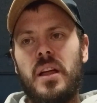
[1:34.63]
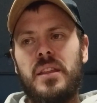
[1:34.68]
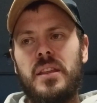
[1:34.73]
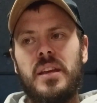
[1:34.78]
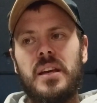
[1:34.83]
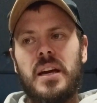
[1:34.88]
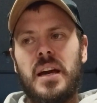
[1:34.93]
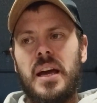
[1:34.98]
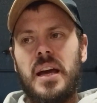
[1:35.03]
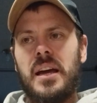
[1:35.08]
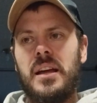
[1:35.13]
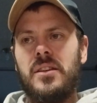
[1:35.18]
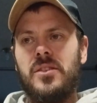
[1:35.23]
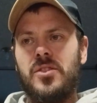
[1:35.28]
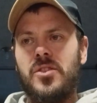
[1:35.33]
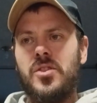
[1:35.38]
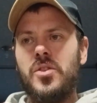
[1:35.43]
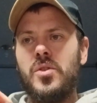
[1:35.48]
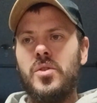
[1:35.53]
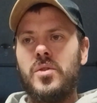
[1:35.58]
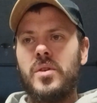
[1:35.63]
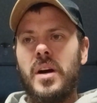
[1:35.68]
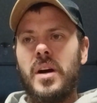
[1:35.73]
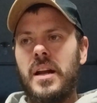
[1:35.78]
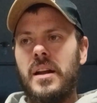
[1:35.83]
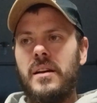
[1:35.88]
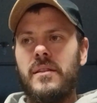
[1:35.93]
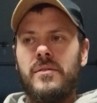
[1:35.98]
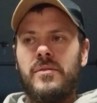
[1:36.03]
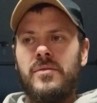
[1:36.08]
I think I had 2
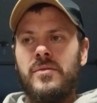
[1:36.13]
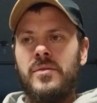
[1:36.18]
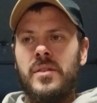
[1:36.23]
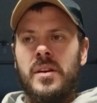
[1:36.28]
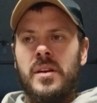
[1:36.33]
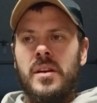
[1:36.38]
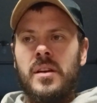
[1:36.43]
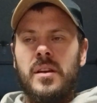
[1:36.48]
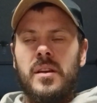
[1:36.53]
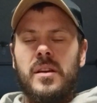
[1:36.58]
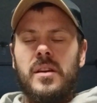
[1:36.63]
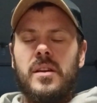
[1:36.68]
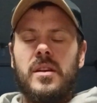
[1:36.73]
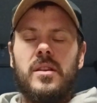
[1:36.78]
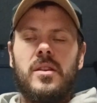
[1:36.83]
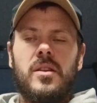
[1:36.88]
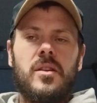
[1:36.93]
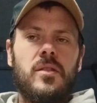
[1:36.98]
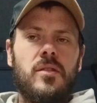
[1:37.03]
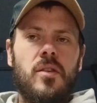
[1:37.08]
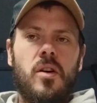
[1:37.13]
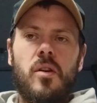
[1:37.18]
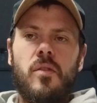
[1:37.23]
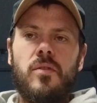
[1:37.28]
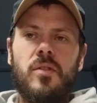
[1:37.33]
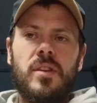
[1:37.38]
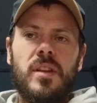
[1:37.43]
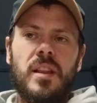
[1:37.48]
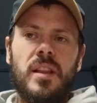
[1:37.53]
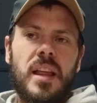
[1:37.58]
kind of,
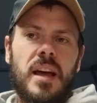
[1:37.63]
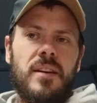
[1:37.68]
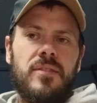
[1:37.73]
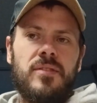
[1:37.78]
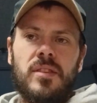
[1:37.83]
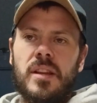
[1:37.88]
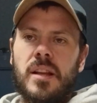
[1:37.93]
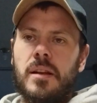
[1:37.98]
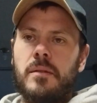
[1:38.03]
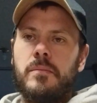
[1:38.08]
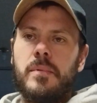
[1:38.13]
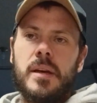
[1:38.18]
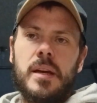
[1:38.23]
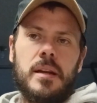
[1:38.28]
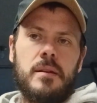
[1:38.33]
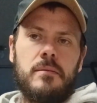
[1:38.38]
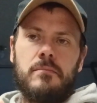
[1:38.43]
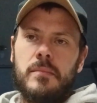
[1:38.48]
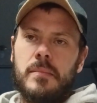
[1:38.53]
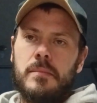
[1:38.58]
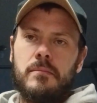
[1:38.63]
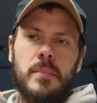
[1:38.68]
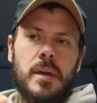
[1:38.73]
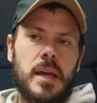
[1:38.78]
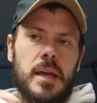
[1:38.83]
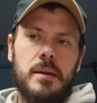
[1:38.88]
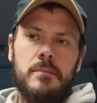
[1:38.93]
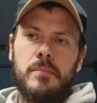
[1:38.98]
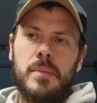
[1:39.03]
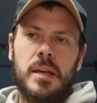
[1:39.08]
over to the left a little bit and
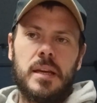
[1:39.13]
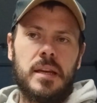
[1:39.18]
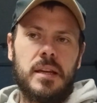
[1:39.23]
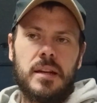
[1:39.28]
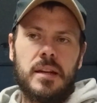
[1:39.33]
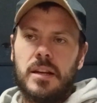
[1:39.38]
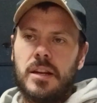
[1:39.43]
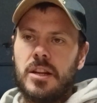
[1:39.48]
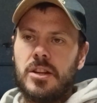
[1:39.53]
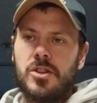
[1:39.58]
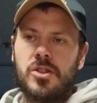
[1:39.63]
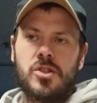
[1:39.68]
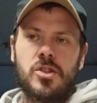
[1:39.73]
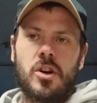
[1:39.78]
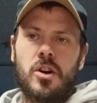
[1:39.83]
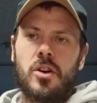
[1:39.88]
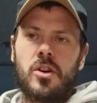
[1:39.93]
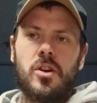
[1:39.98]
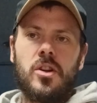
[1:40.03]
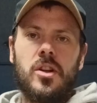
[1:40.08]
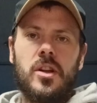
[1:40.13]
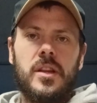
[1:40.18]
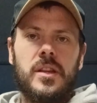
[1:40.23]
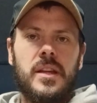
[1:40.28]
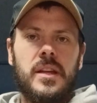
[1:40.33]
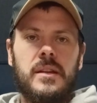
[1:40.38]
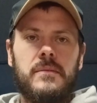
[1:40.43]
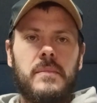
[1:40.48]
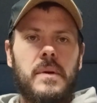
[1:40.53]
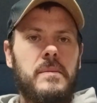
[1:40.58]
maybe in an inch circle,
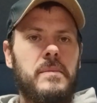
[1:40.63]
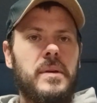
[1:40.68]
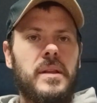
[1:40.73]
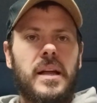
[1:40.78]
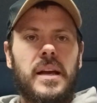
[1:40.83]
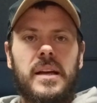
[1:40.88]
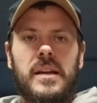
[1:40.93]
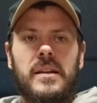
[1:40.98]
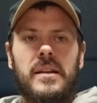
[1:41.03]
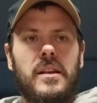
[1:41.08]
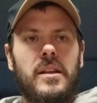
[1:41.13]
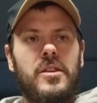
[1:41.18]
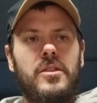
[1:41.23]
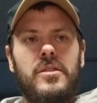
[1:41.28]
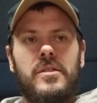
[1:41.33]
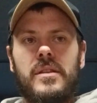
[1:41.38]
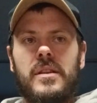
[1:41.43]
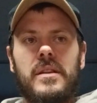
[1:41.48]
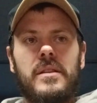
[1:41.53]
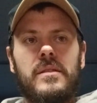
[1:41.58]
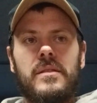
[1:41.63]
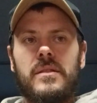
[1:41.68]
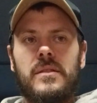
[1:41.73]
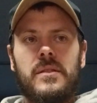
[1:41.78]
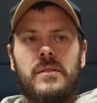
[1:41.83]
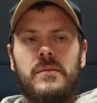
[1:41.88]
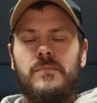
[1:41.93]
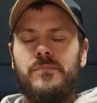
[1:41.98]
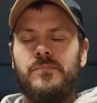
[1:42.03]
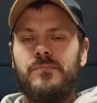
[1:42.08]
and then maybe like another
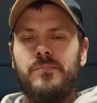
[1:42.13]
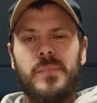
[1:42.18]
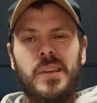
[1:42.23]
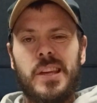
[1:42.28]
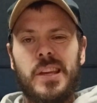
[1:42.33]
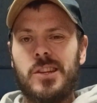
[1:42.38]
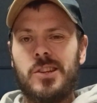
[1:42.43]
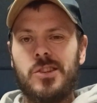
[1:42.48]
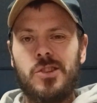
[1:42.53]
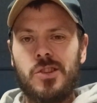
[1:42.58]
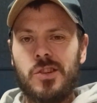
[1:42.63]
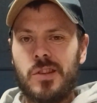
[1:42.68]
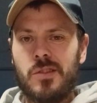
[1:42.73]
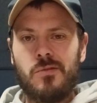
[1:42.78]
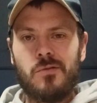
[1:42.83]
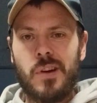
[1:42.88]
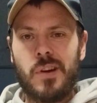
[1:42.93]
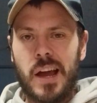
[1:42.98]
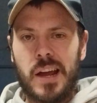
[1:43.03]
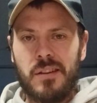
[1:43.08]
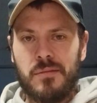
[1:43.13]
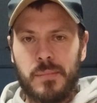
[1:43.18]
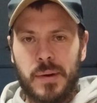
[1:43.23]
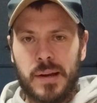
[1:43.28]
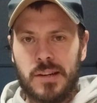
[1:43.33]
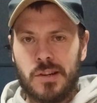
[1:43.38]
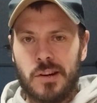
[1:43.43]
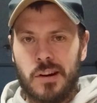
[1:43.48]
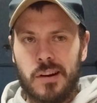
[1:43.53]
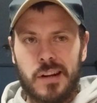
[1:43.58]
inch to the right of
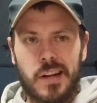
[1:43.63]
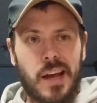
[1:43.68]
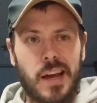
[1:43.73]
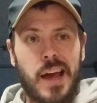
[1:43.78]
my target.